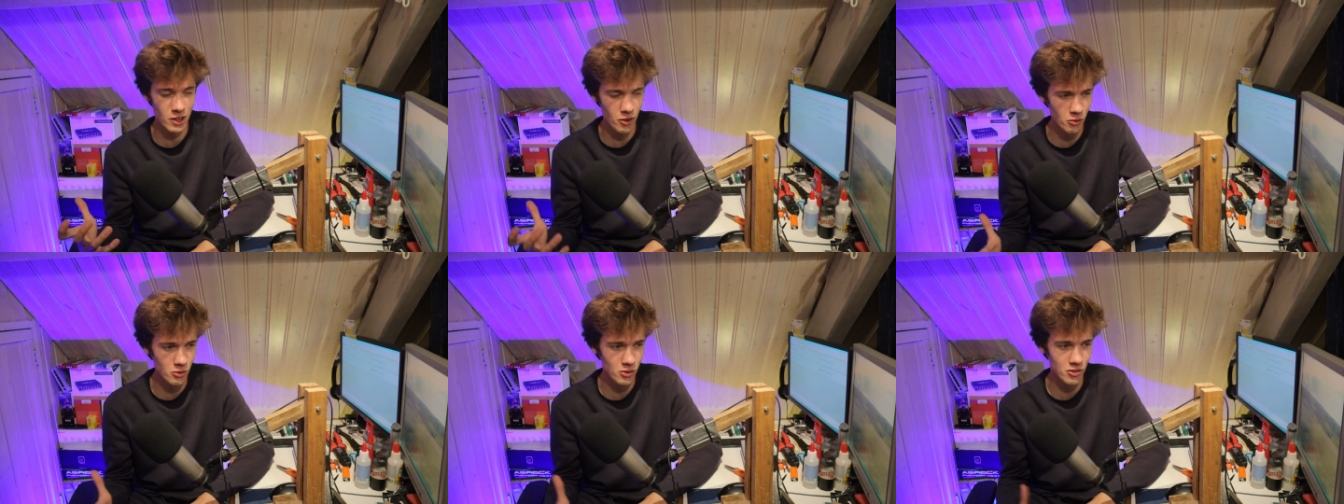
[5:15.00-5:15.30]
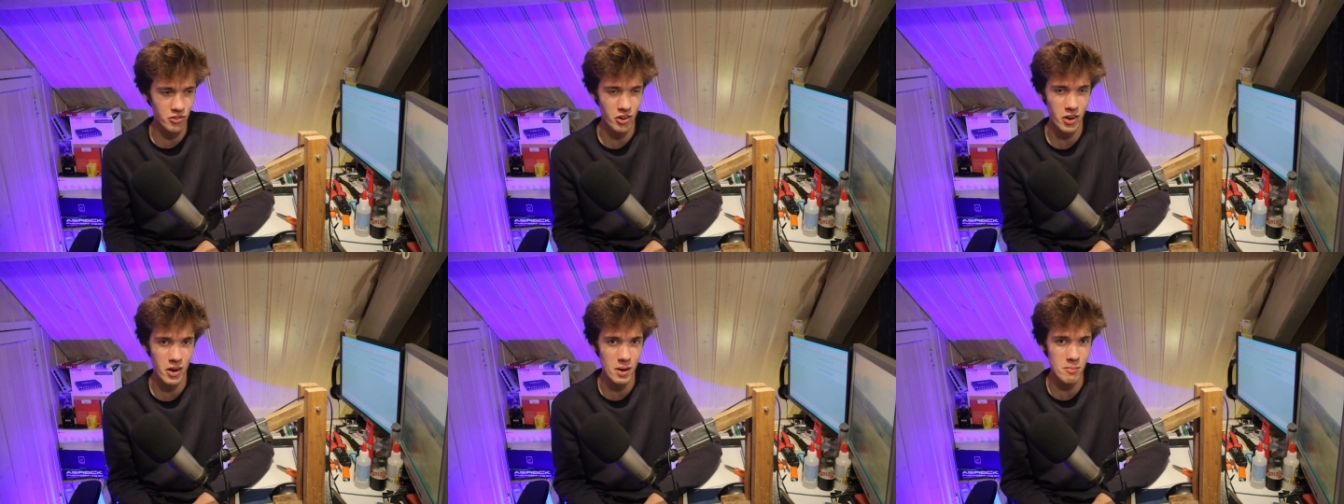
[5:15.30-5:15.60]
long
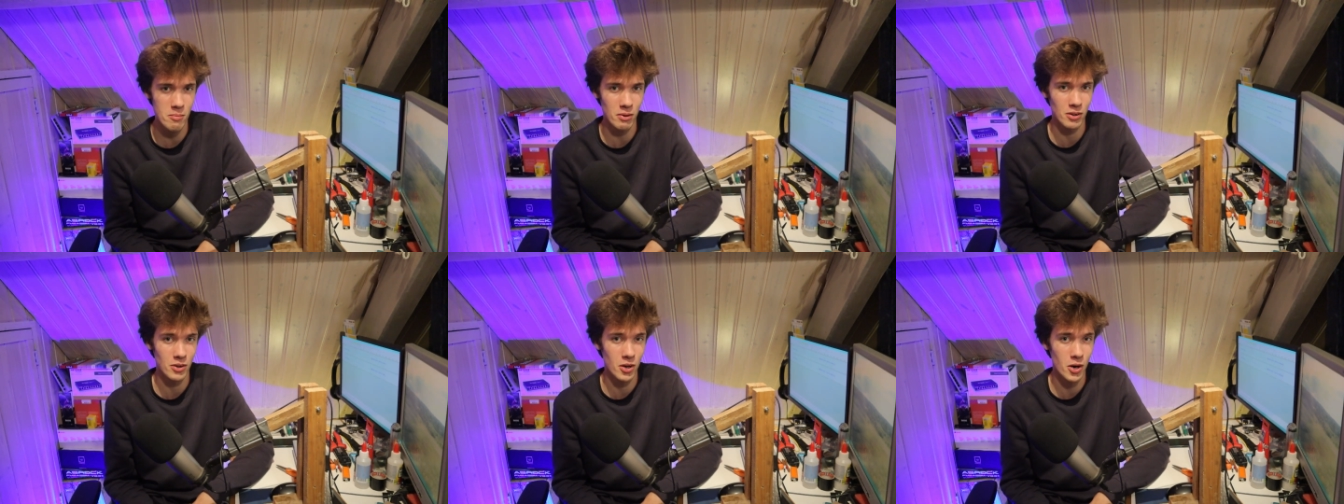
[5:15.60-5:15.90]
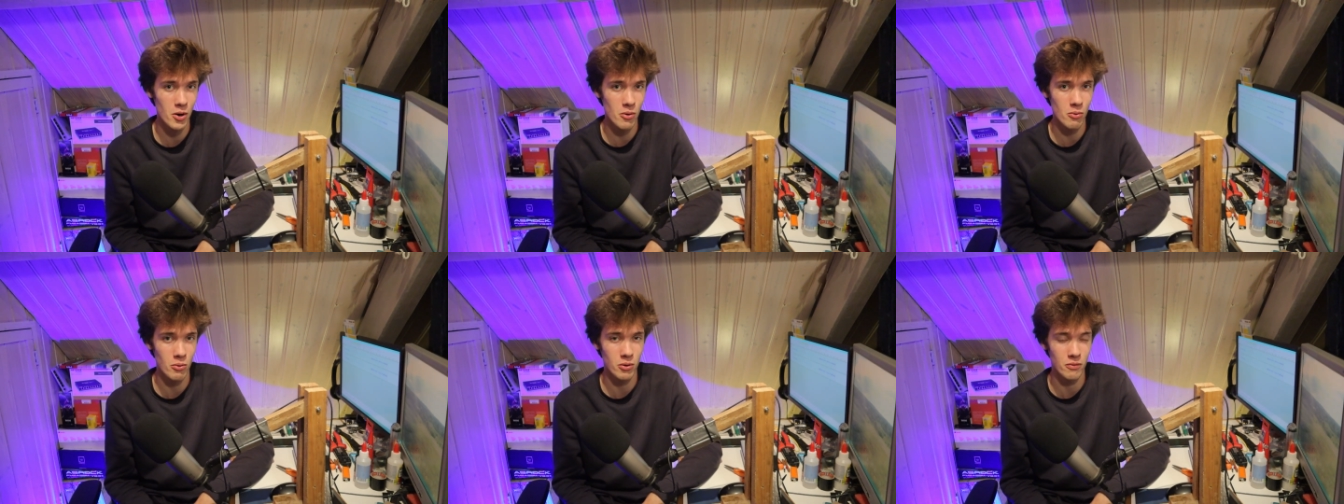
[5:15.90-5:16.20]
time
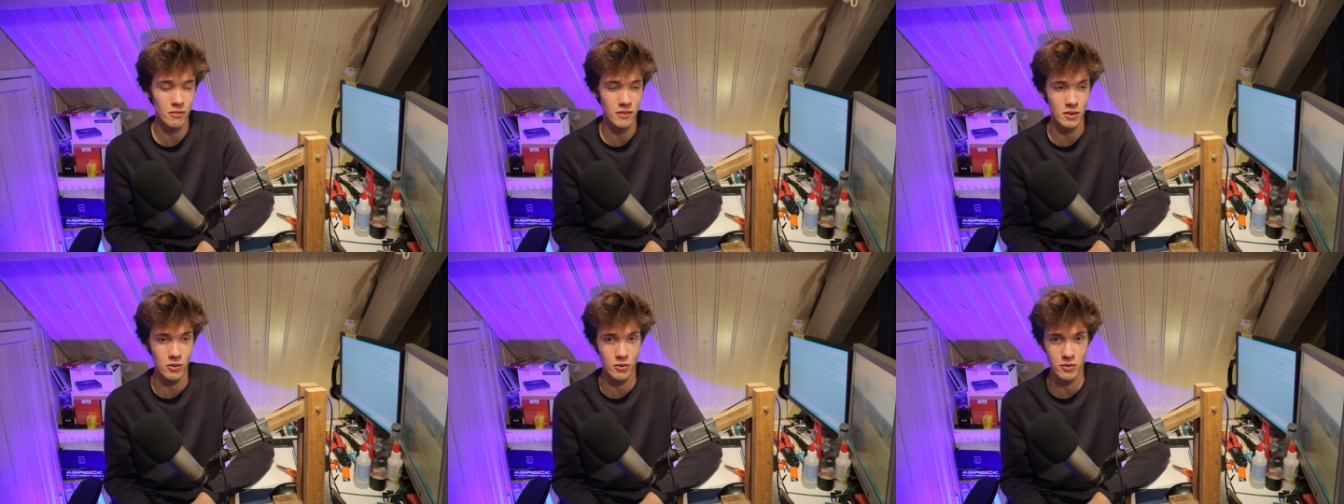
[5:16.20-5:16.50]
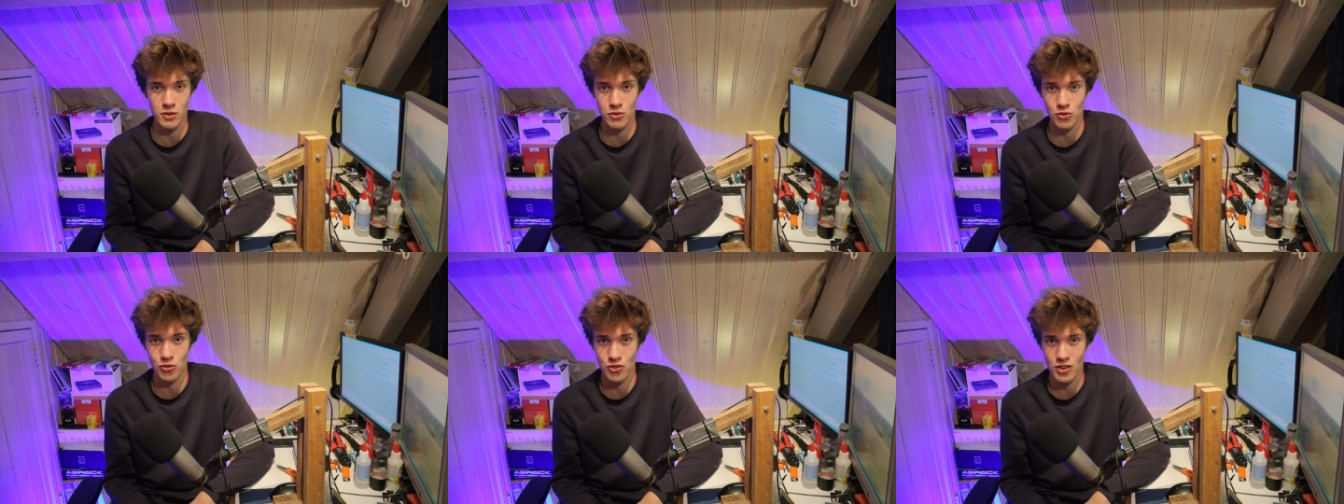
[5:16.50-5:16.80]
ago on, the, on
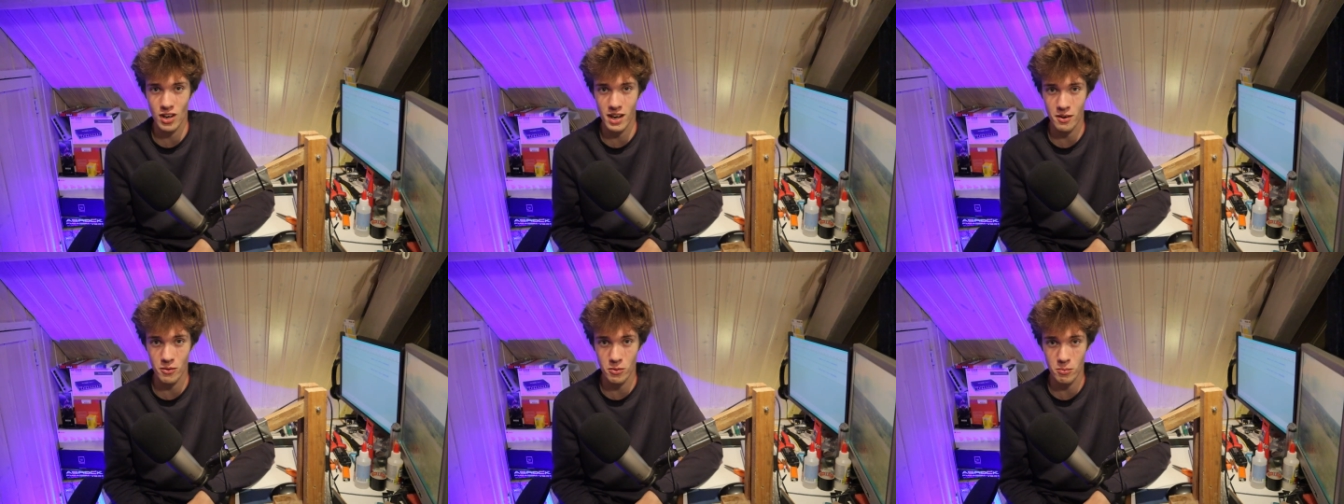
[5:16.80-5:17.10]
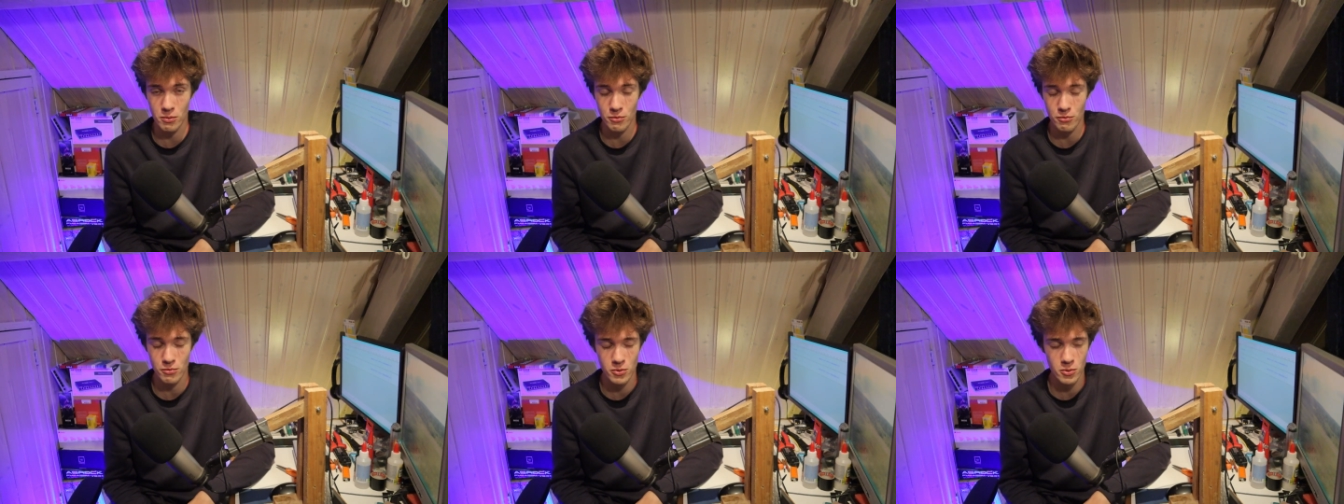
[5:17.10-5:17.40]
this channel
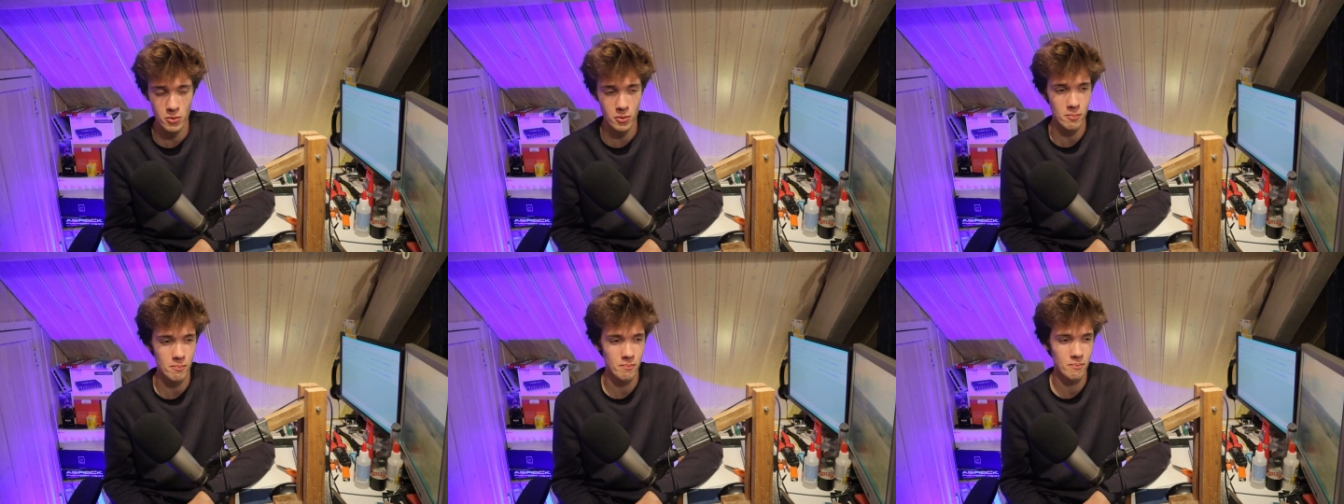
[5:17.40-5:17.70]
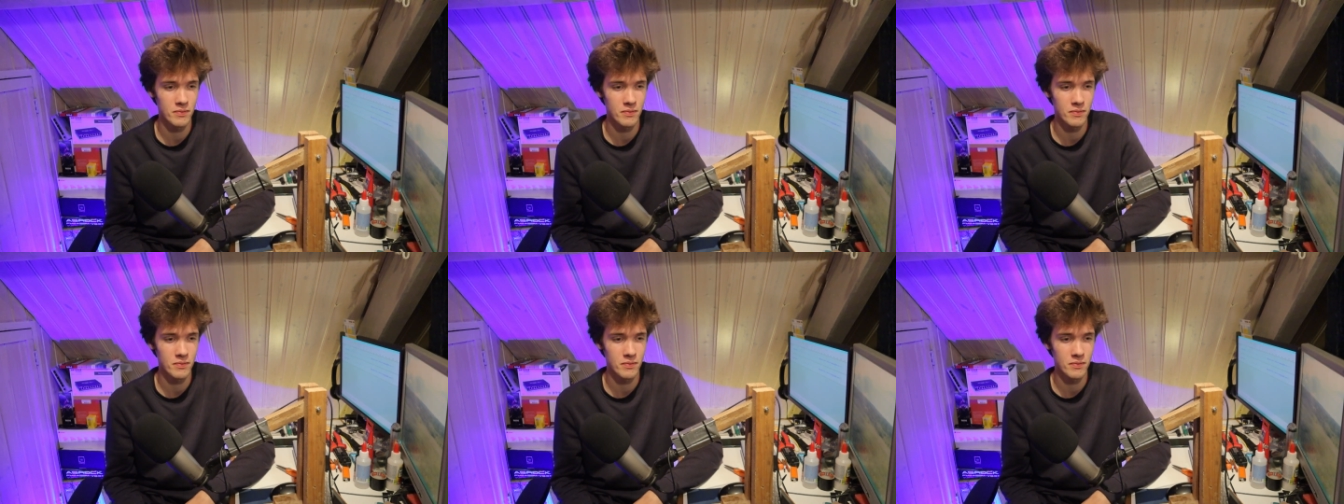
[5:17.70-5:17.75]
before.